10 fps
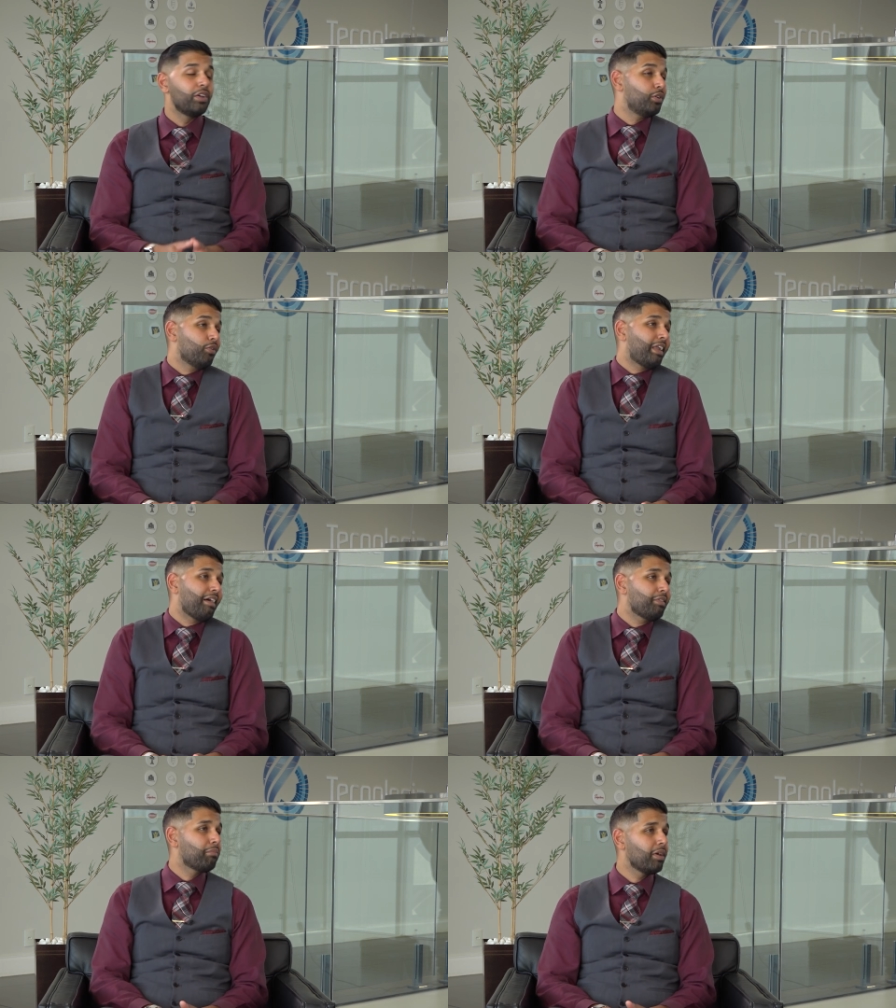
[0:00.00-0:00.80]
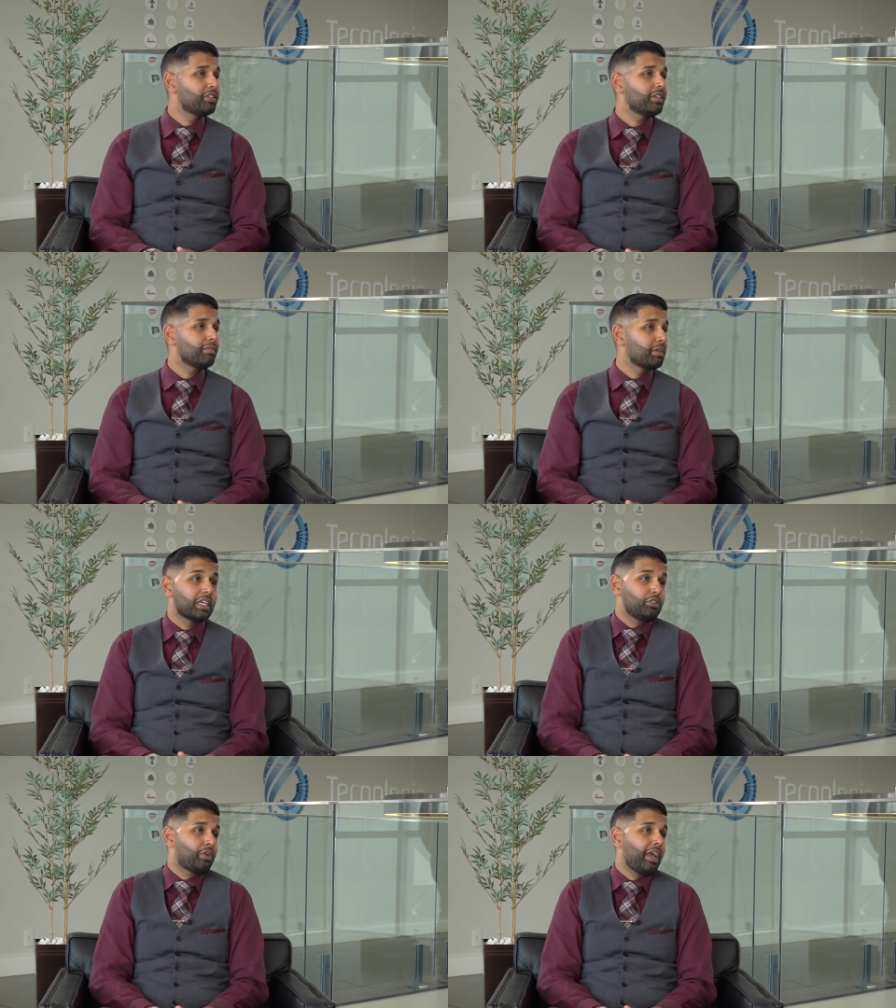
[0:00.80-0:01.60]
you don't have the budget
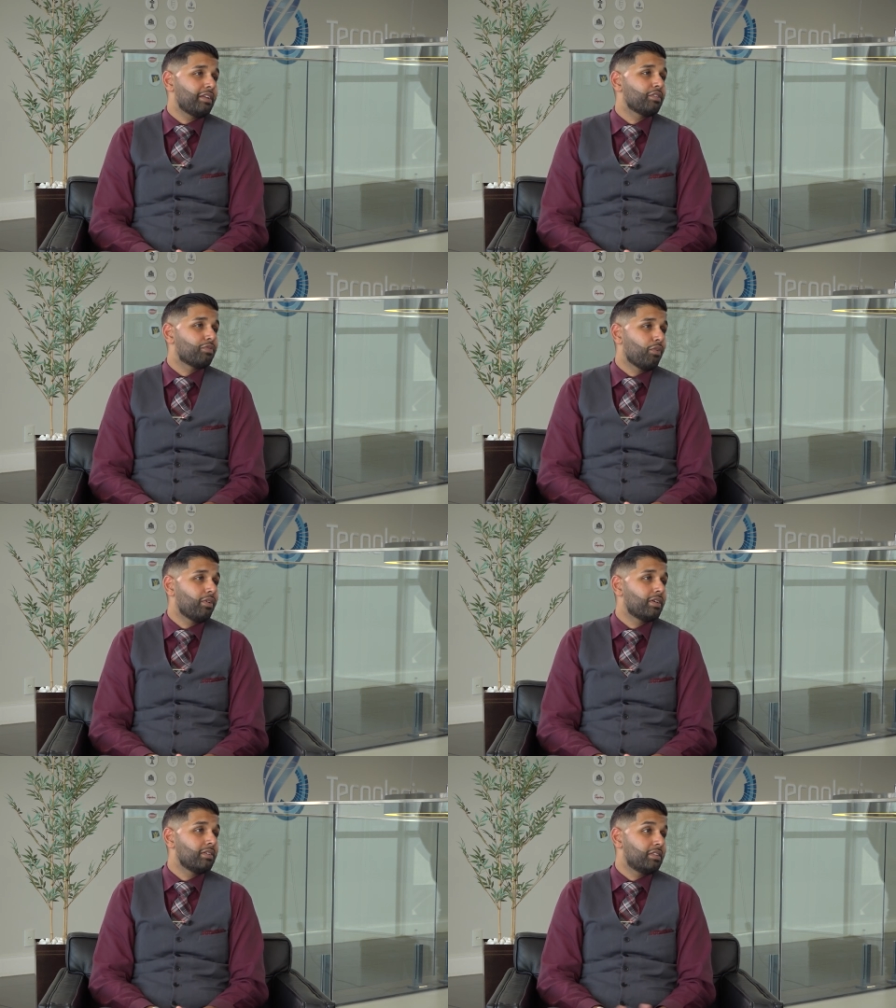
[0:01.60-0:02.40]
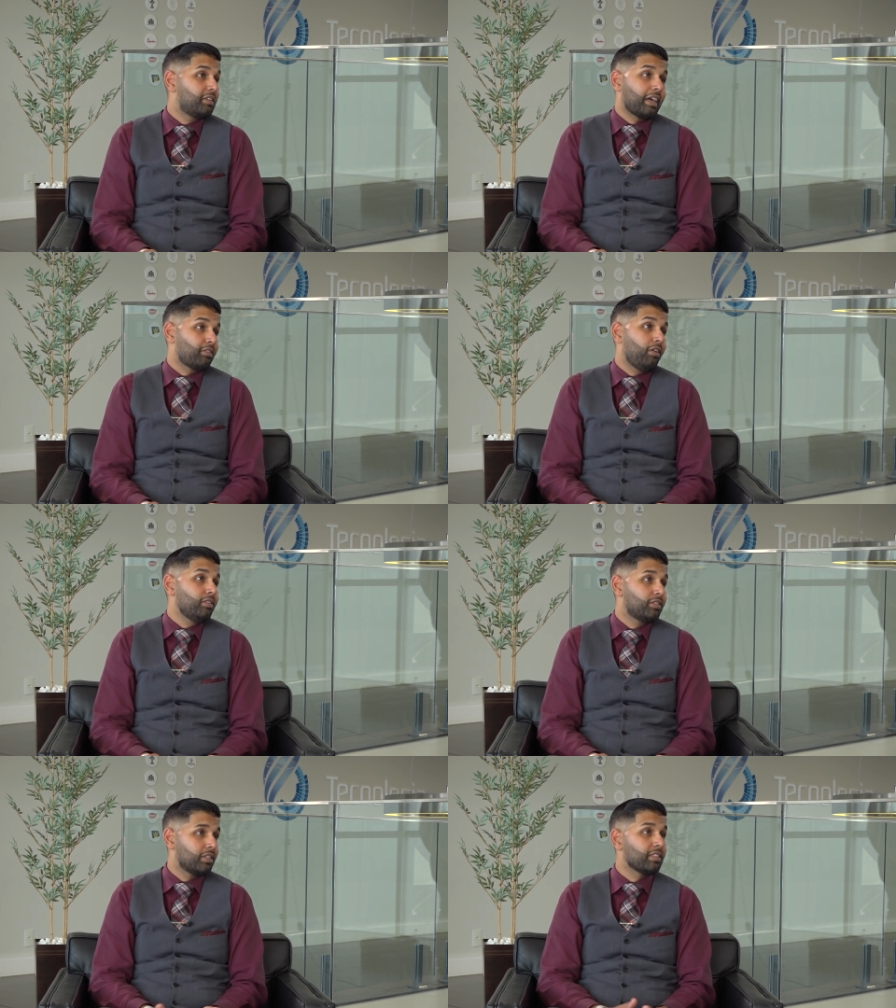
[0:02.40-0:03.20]
because you can't afford the
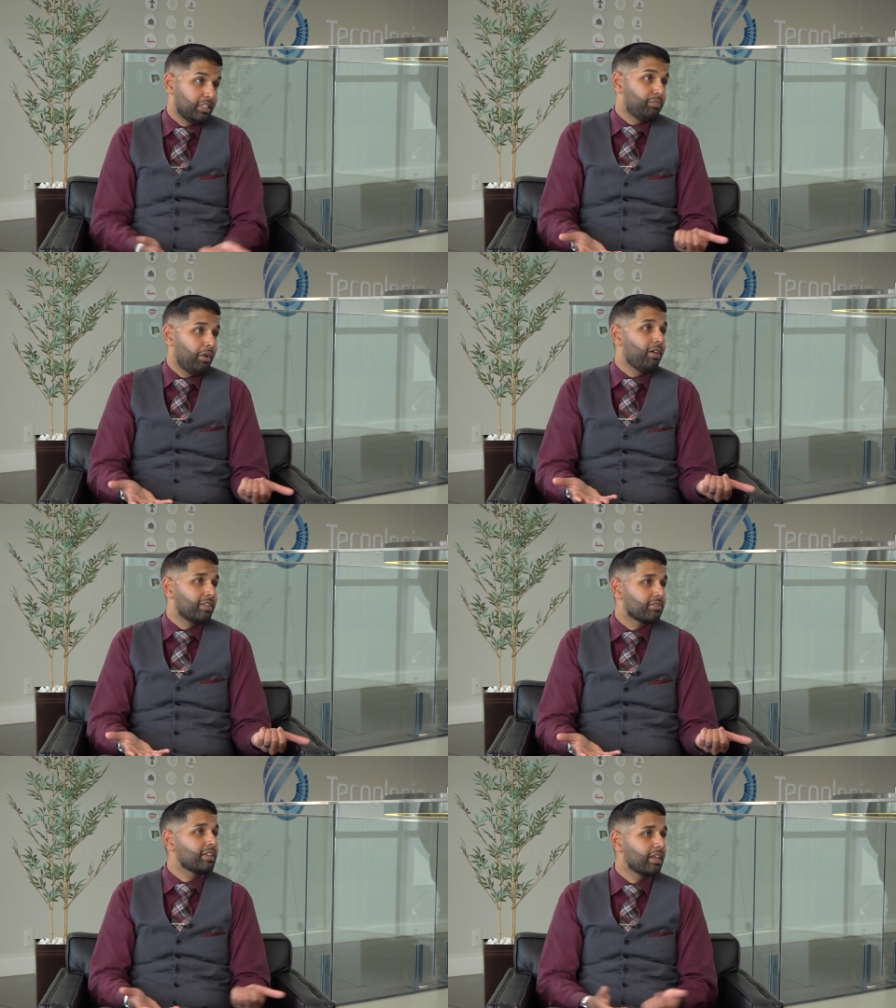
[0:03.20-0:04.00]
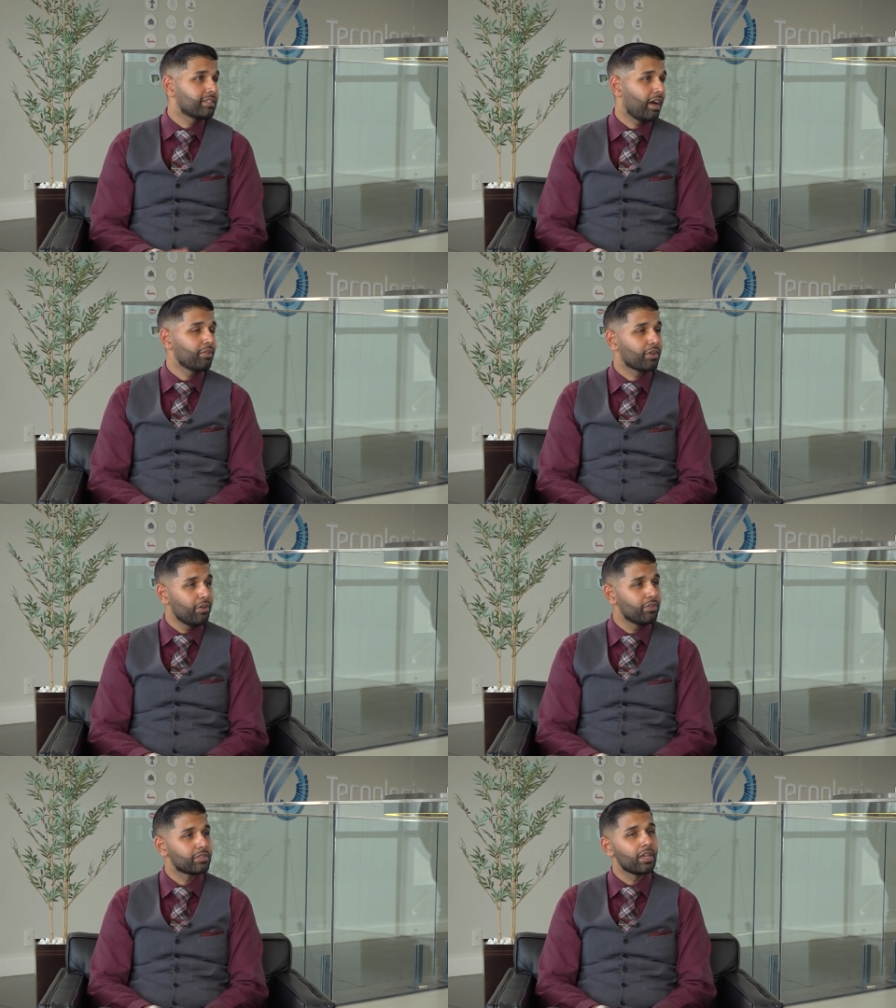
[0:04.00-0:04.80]
technologies. Let's be honest, right? That's how it
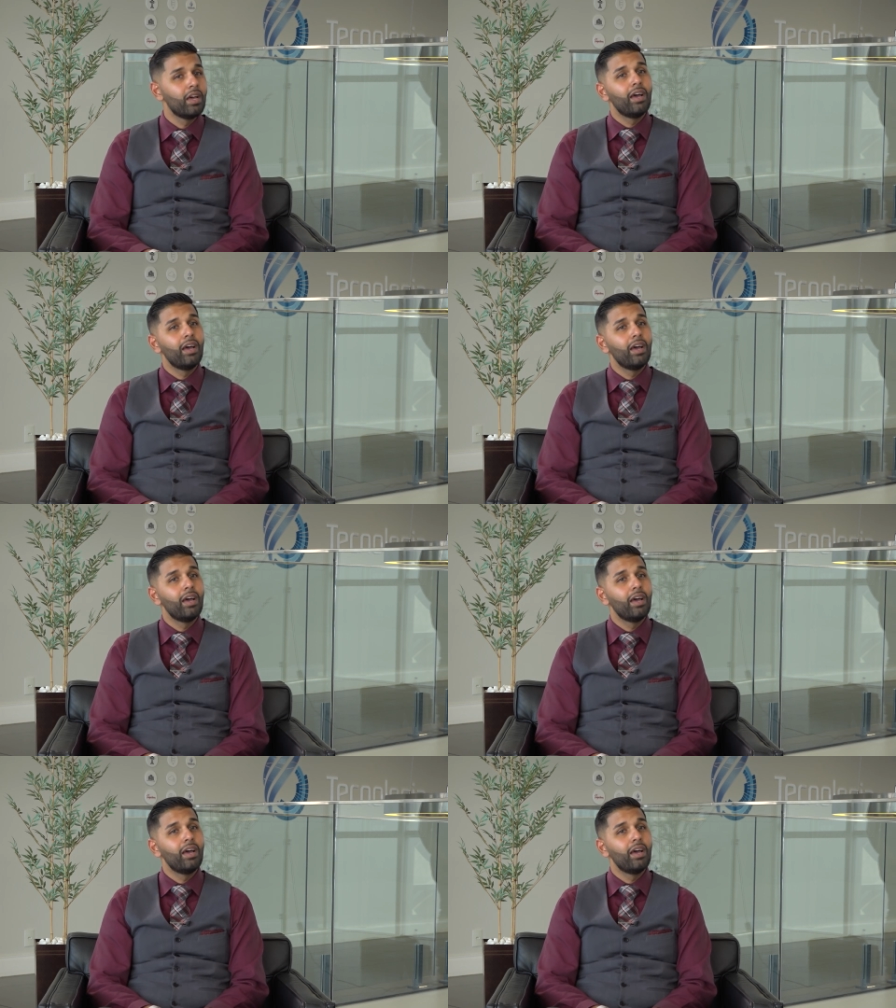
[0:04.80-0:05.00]
goes.